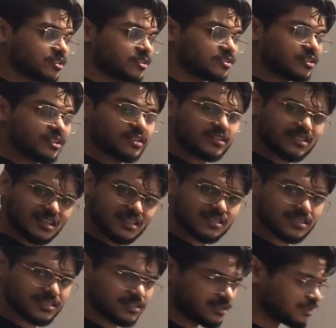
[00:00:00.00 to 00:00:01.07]
are seen in
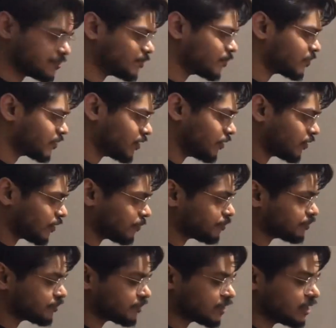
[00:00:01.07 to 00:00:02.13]
clusters. Yes.
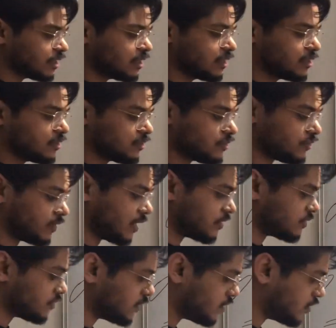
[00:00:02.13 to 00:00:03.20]
So
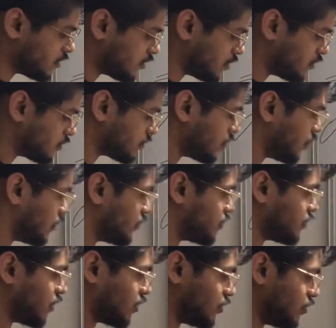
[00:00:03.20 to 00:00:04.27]
that's there. It's
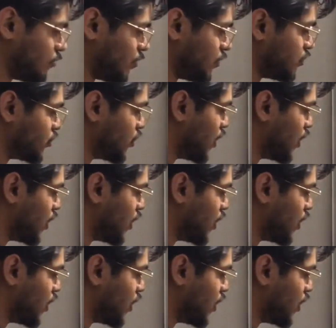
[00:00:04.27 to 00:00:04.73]
nothing much.